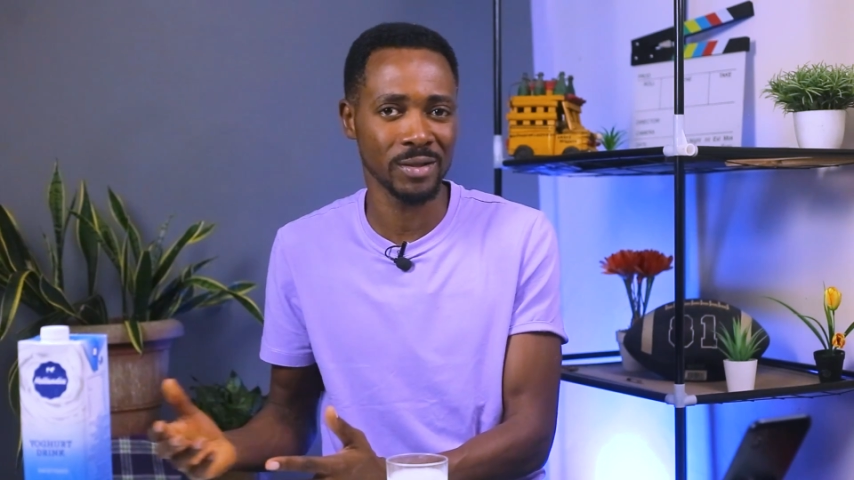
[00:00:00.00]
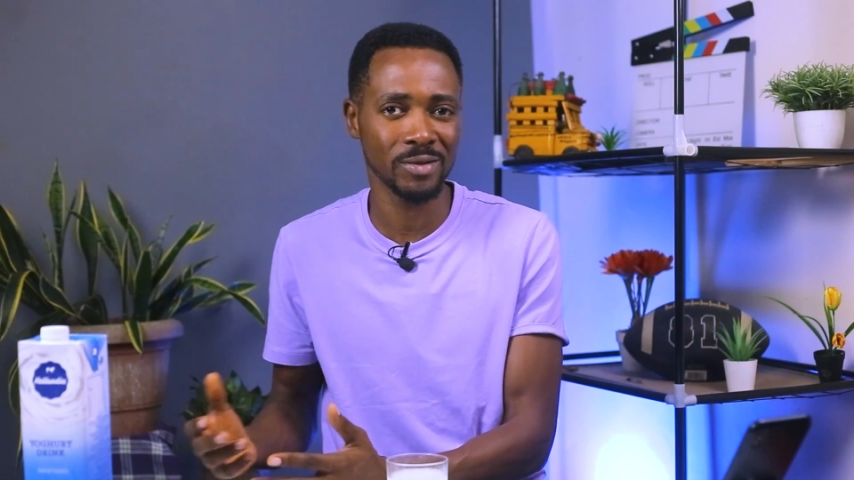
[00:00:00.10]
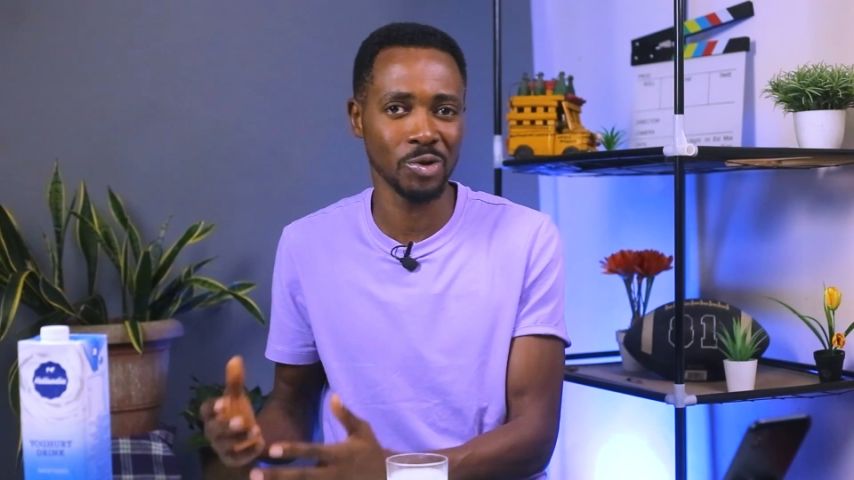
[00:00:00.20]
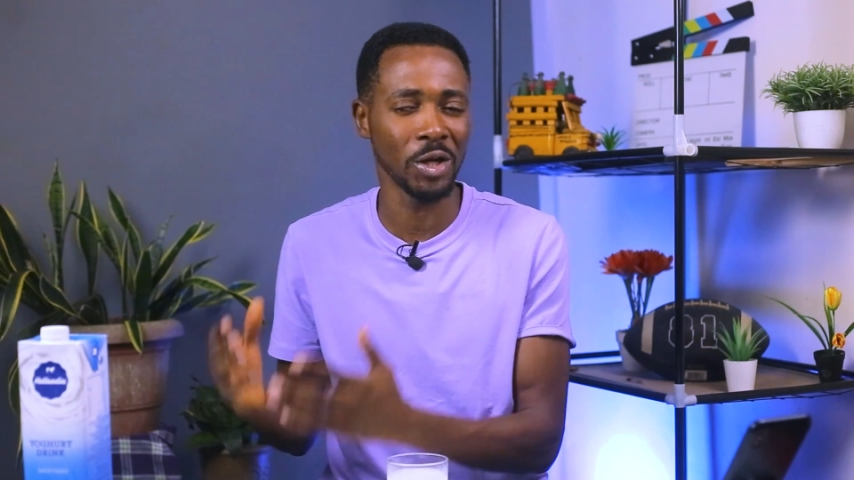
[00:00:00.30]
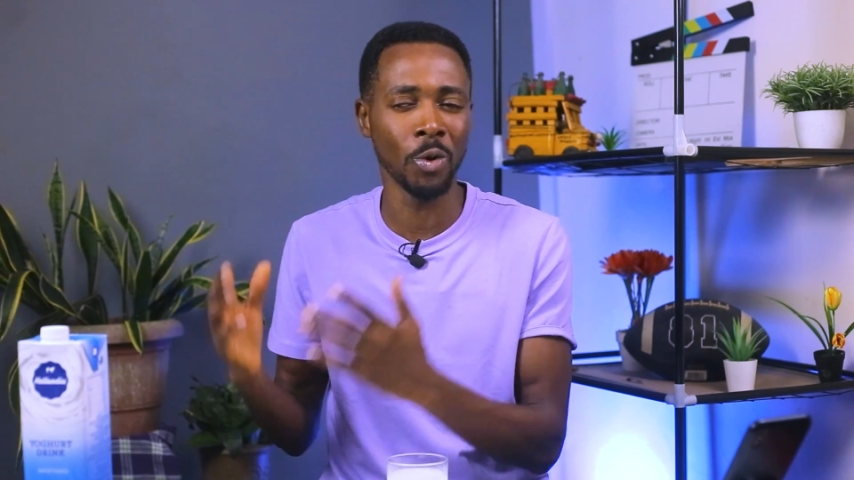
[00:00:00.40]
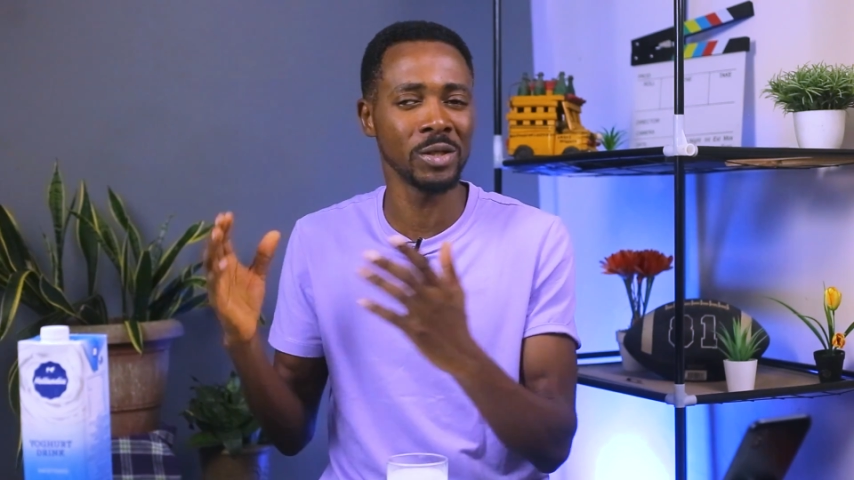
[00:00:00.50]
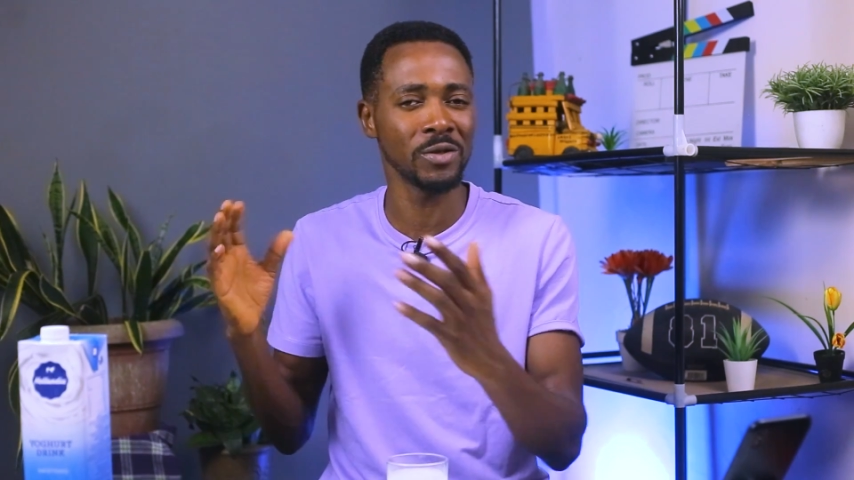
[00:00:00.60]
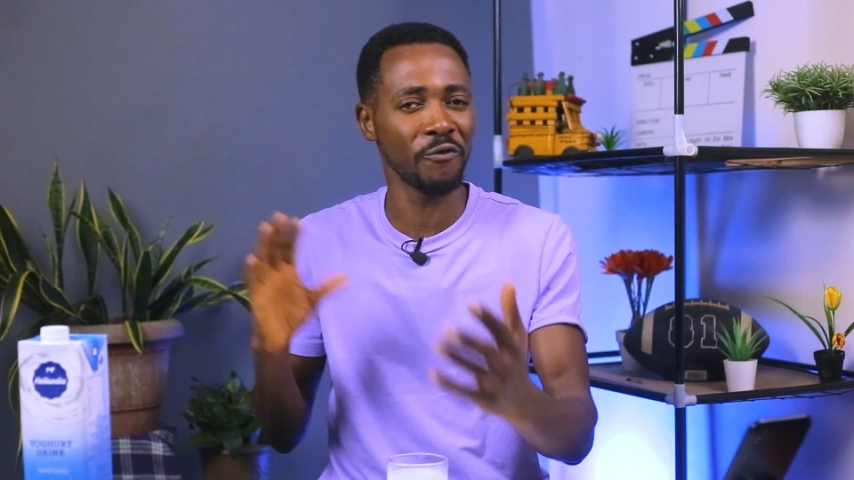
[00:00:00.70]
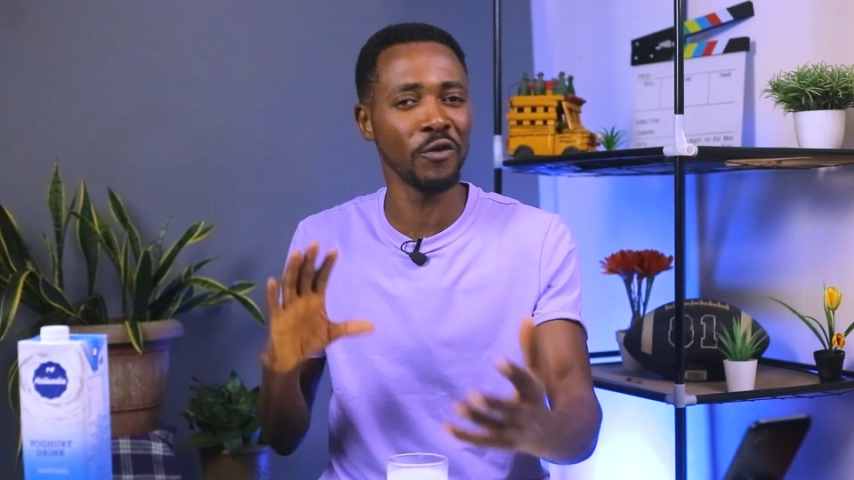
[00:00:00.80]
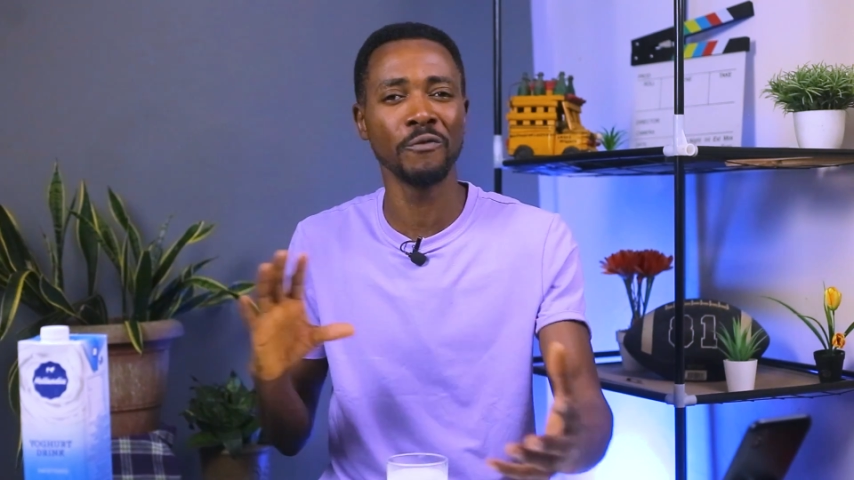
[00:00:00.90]
so they don't want to
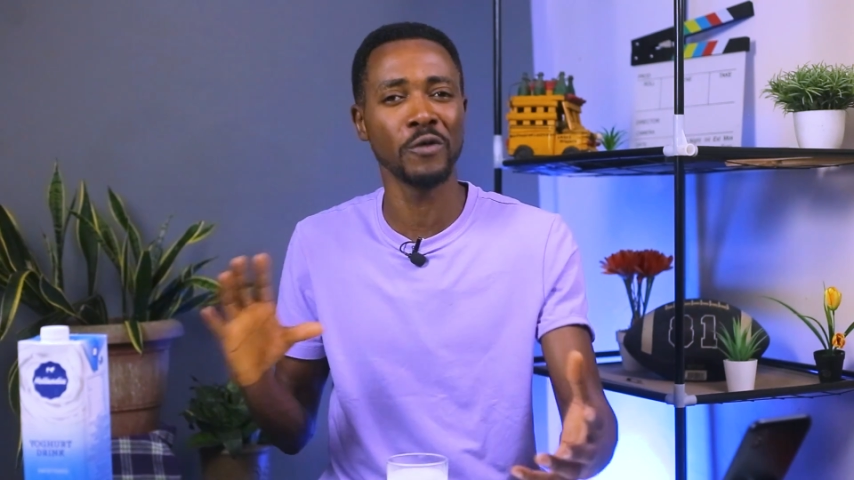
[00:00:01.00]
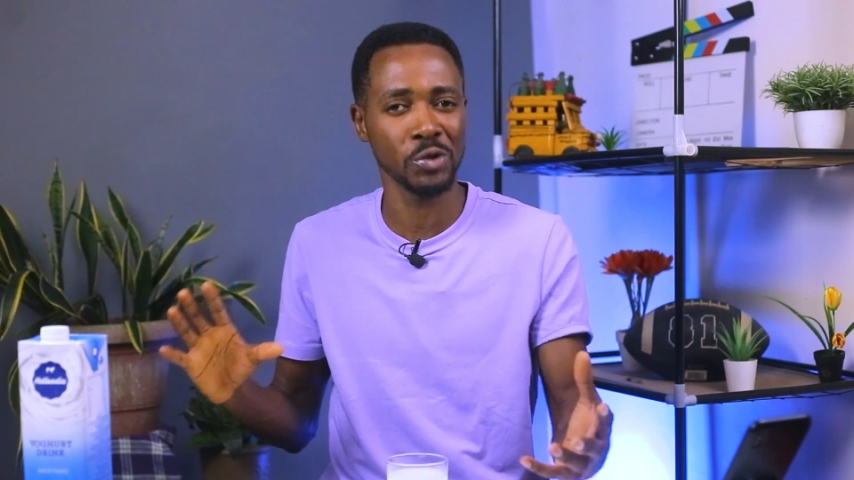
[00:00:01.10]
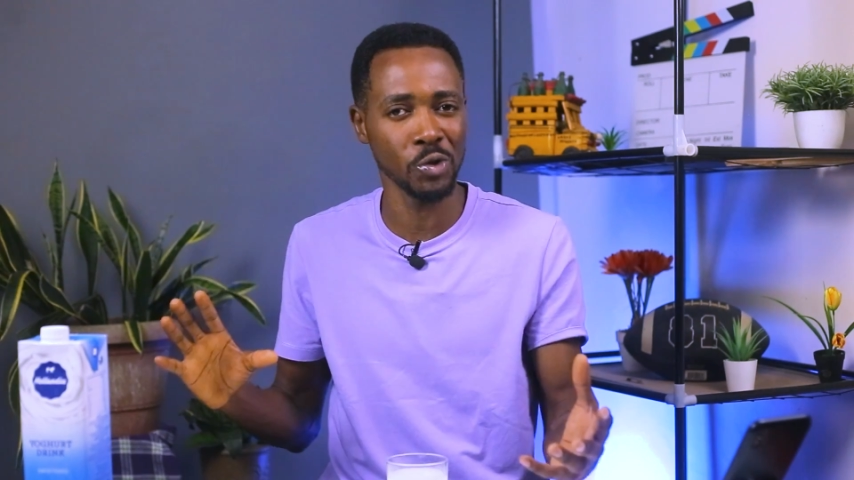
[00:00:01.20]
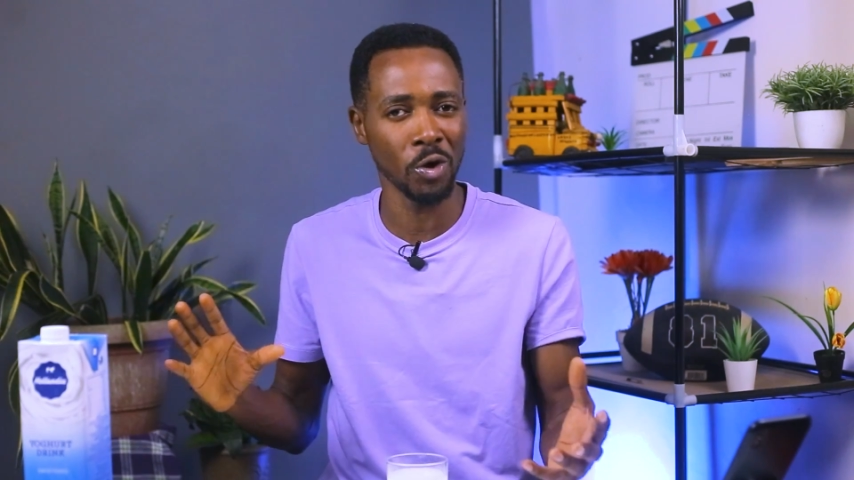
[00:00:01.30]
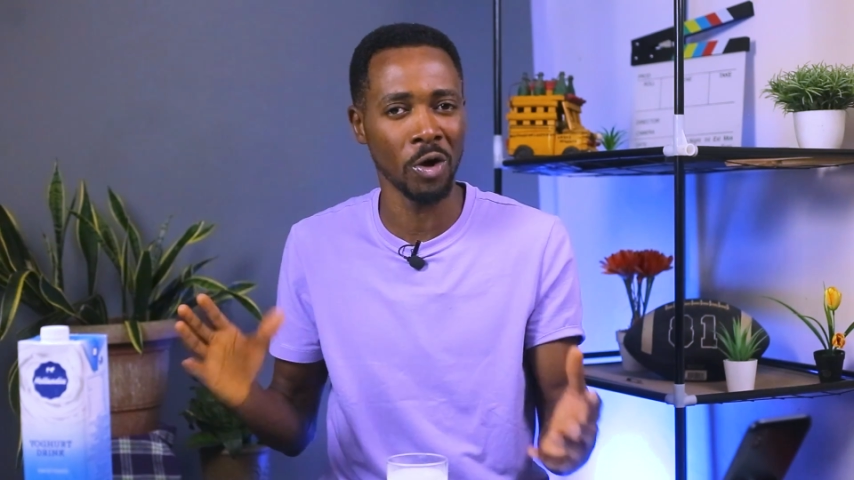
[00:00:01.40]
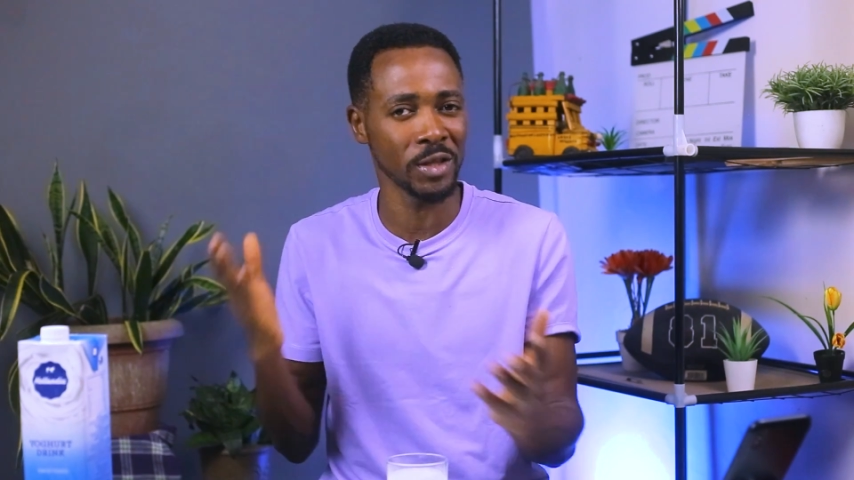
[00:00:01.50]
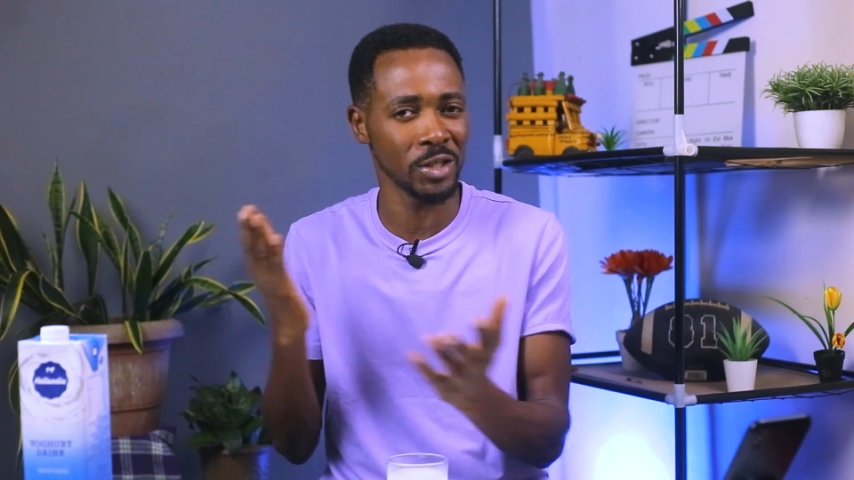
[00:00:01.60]
film for so long.